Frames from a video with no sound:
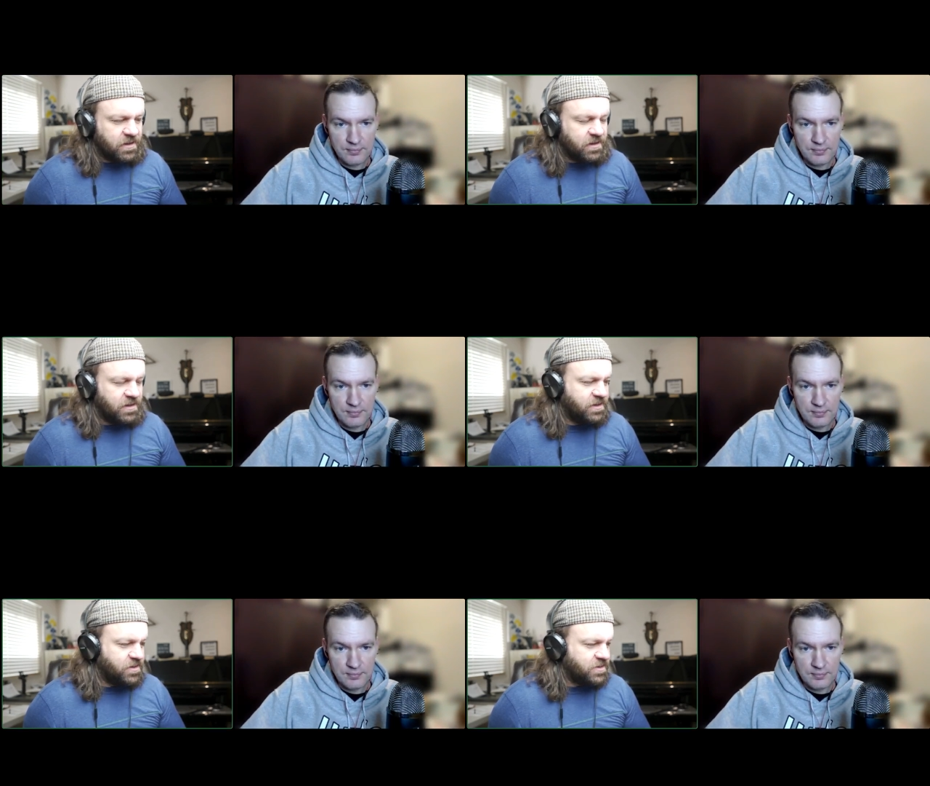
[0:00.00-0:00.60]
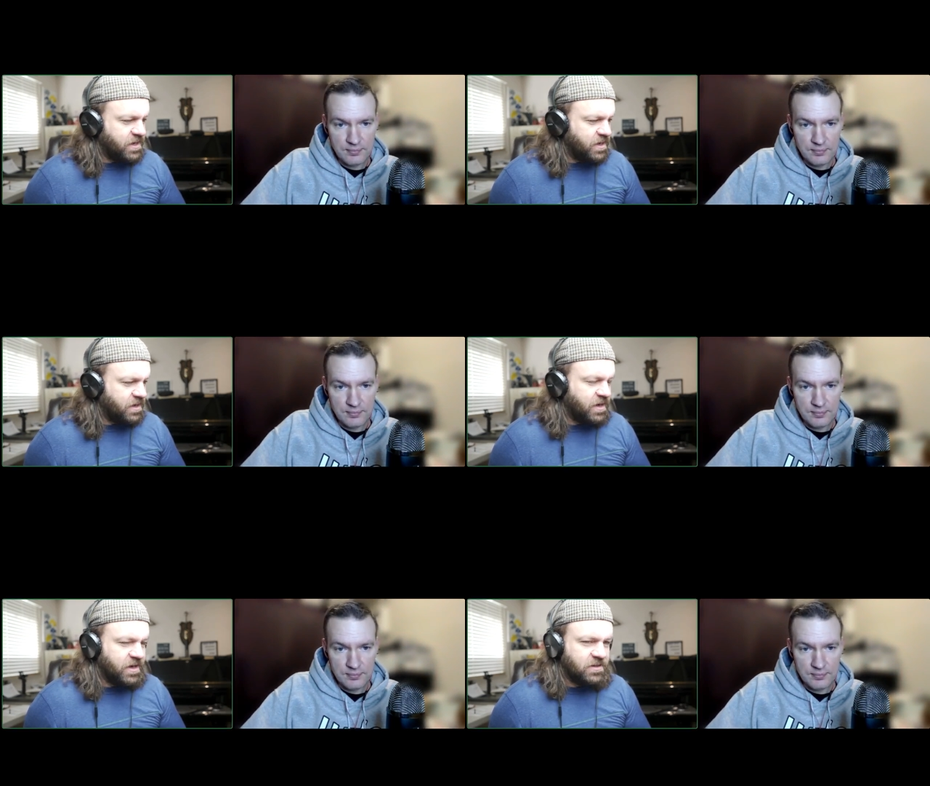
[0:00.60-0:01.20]
Speaker 1: The other day, I
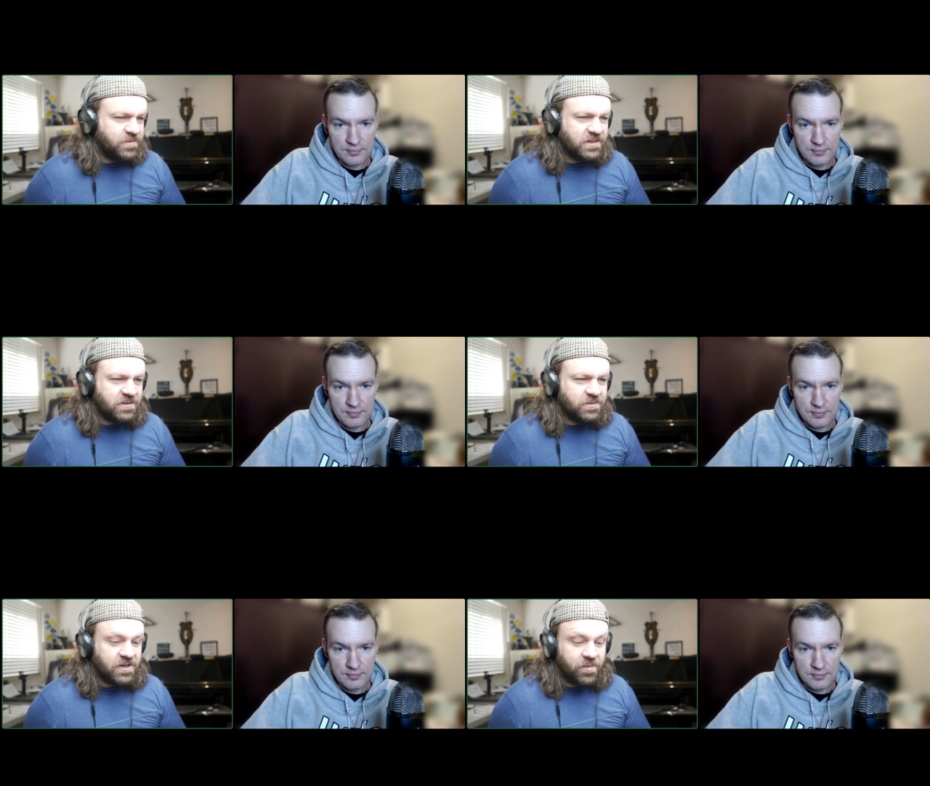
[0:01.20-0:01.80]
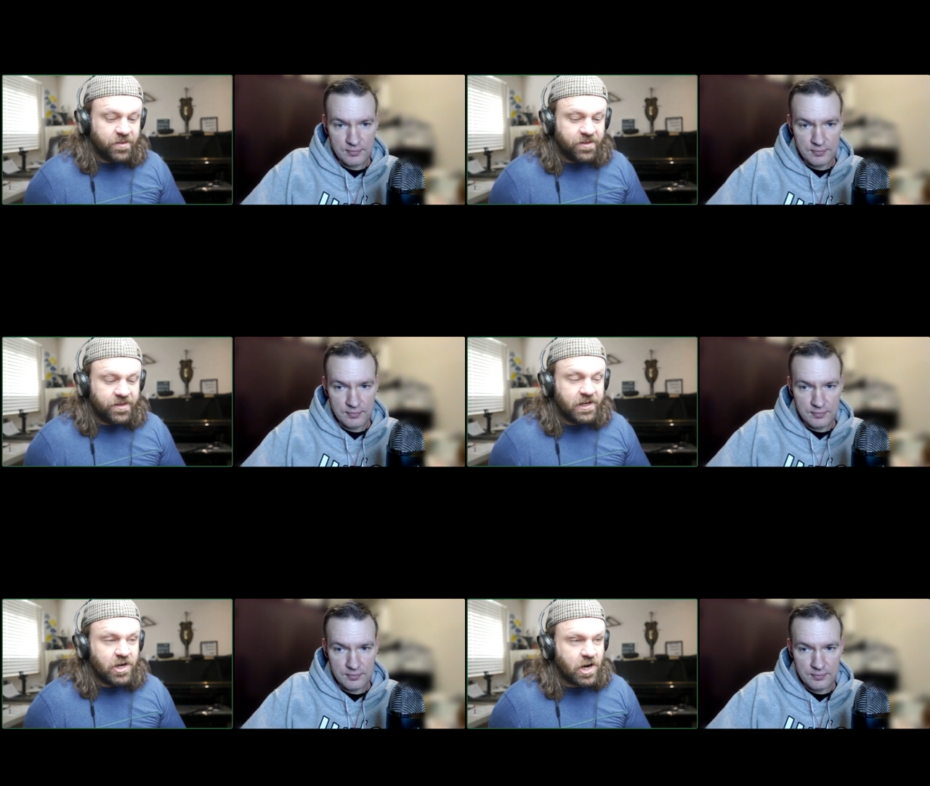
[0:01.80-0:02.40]
spent some time with an
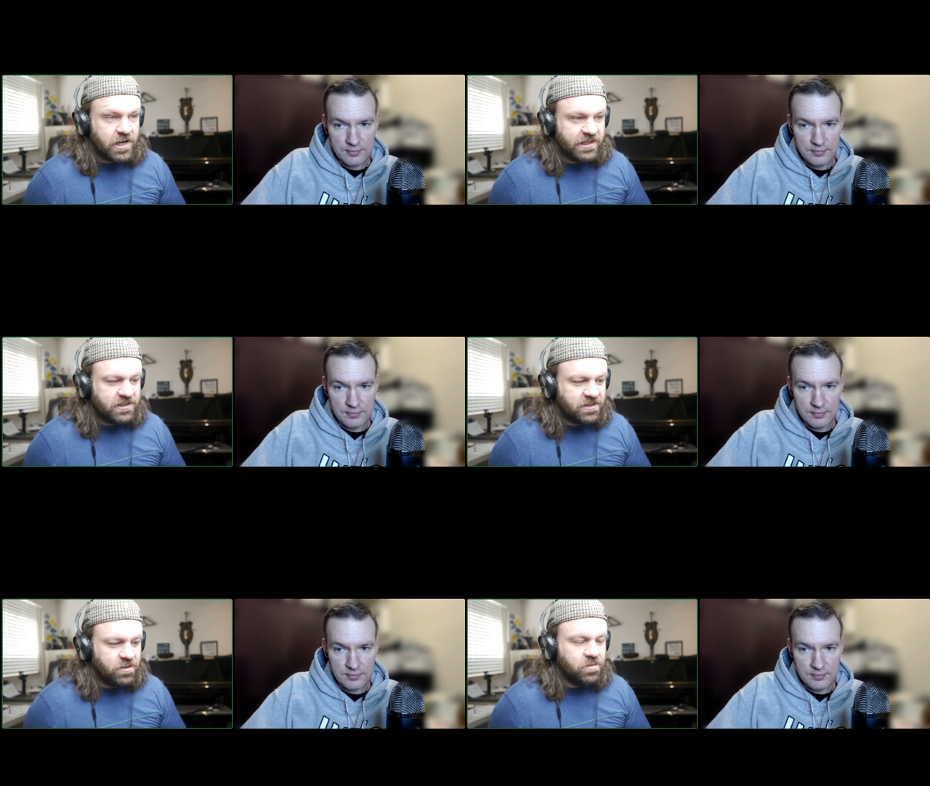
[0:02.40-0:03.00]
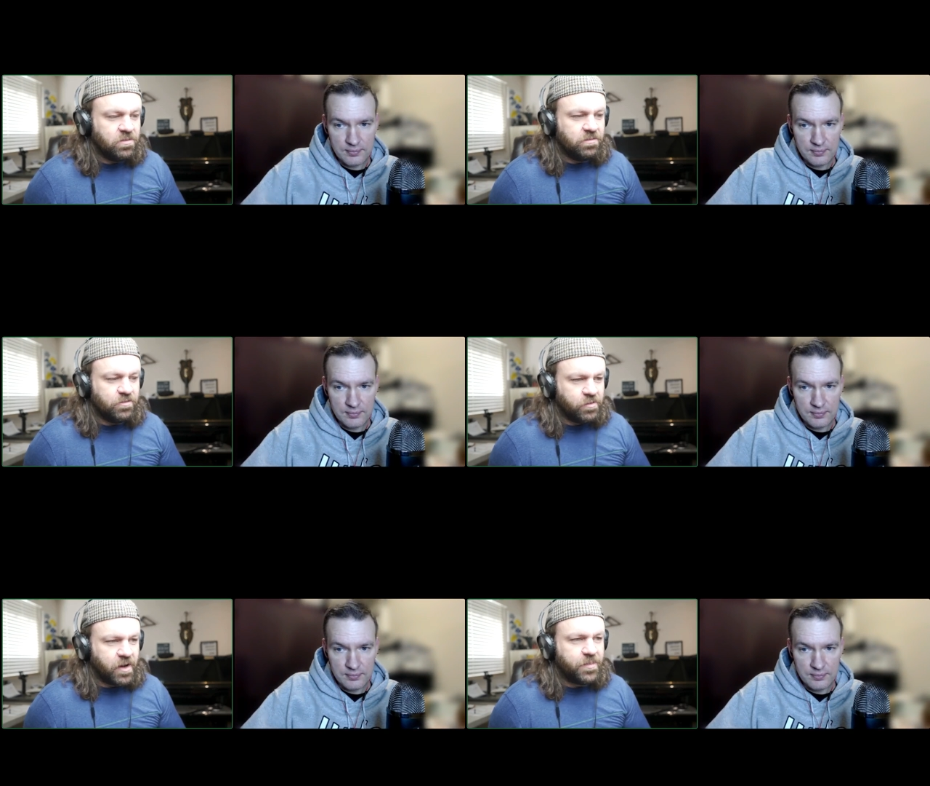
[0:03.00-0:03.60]
artist who grew
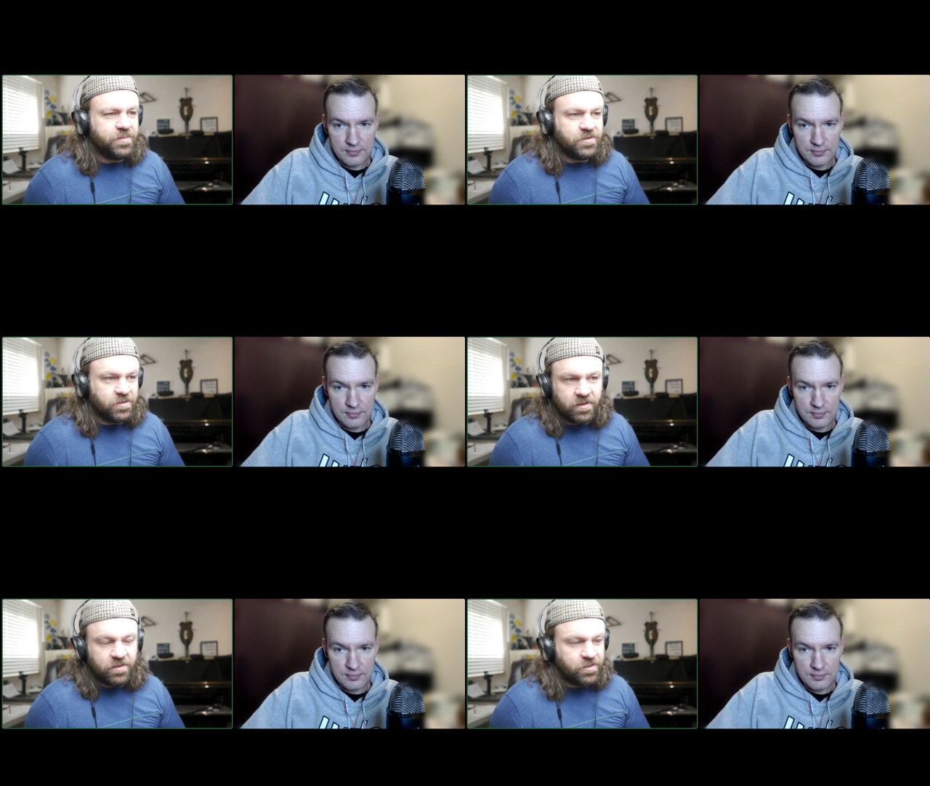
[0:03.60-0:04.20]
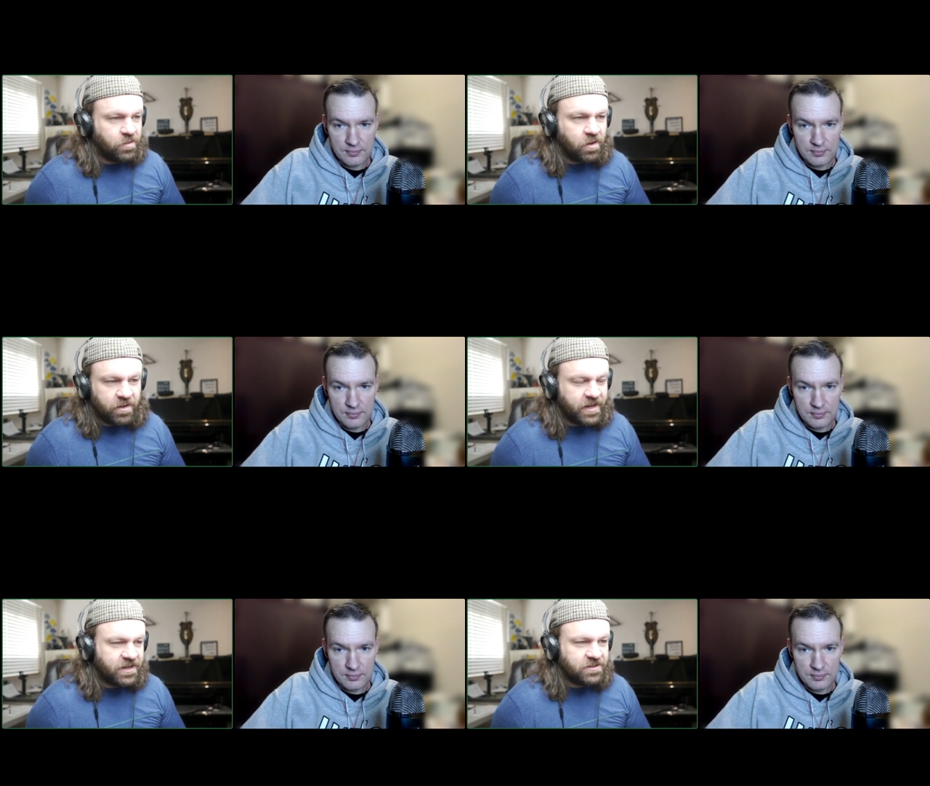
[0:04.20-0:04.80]
up through all that.
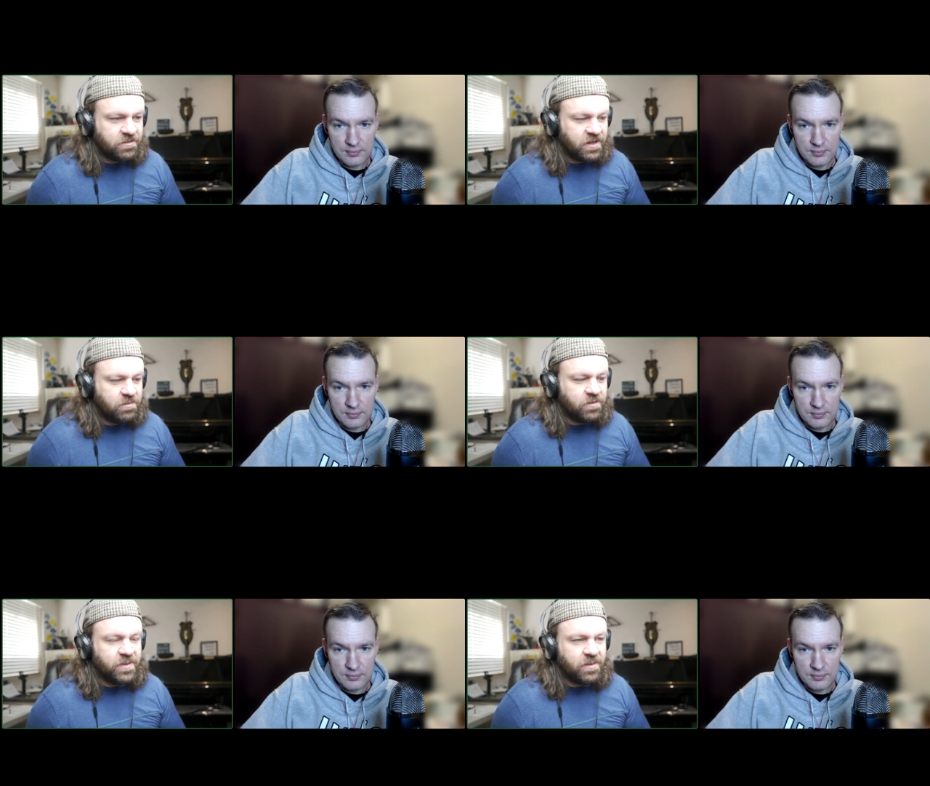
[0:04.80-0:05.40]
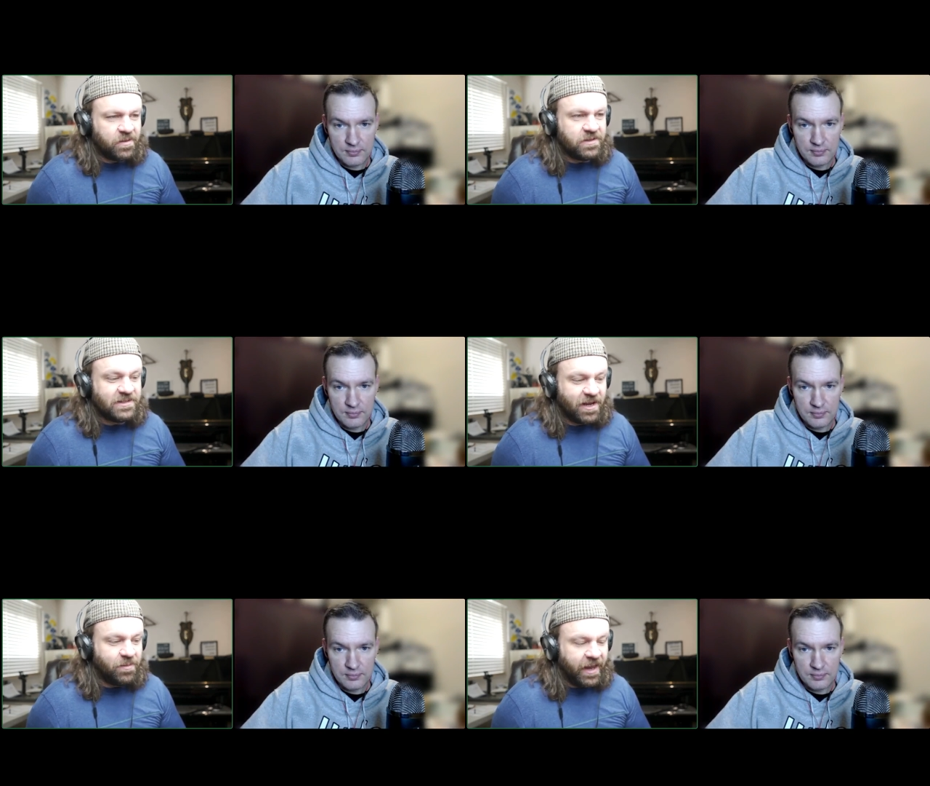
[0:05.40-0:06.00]
So he would be about the same
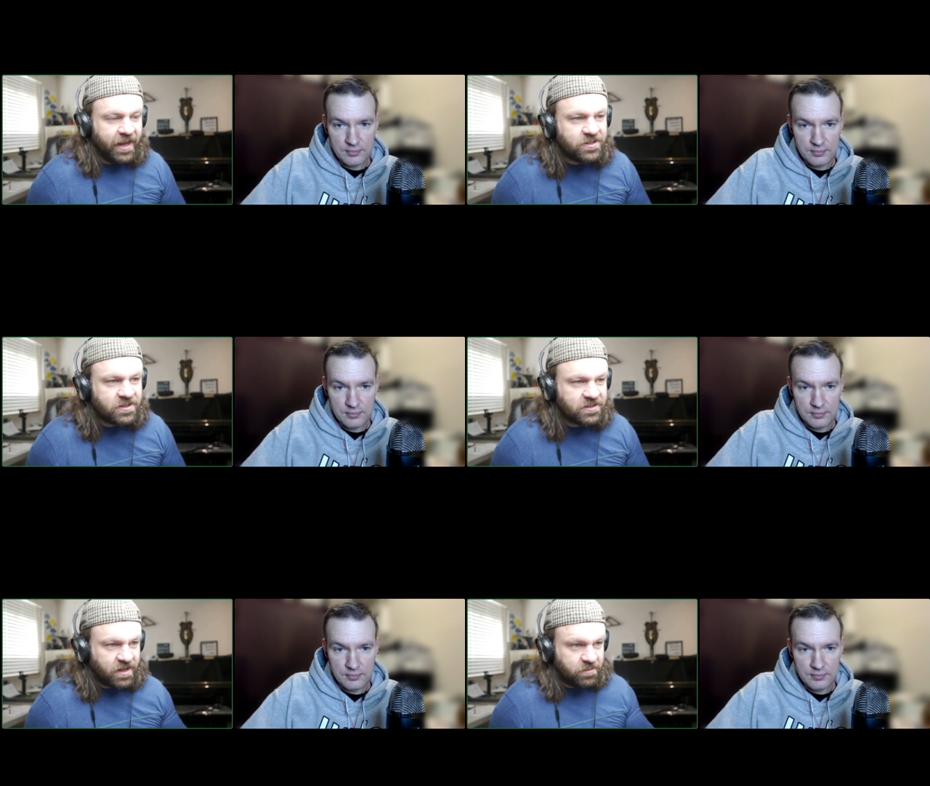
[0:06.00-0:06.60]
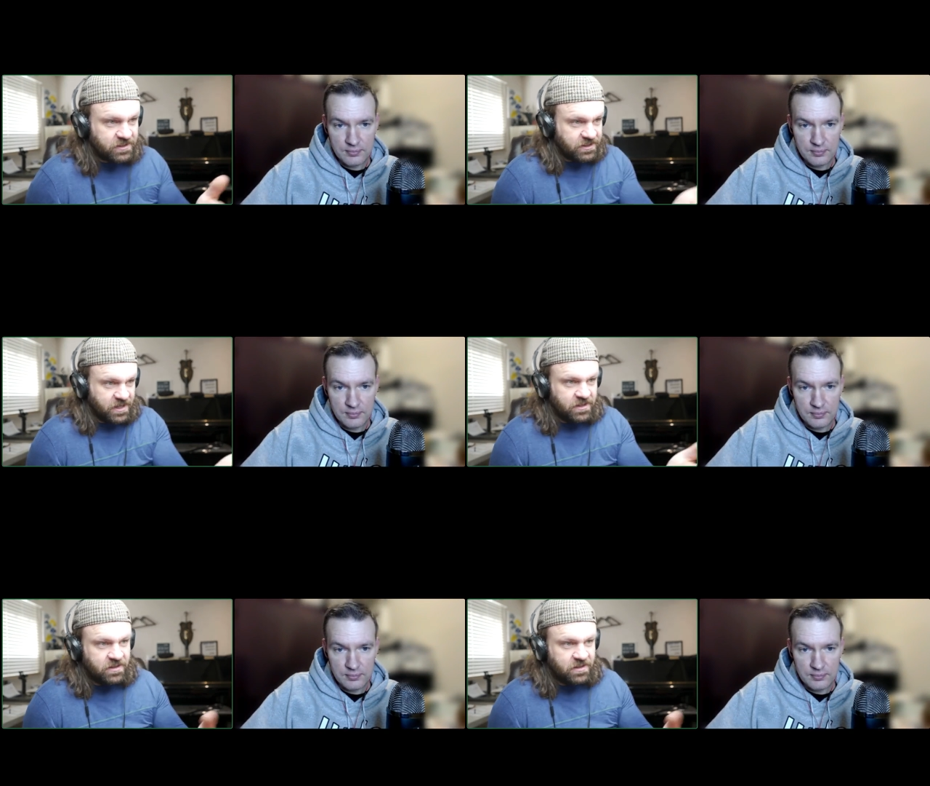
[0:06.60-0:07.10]
age as I would say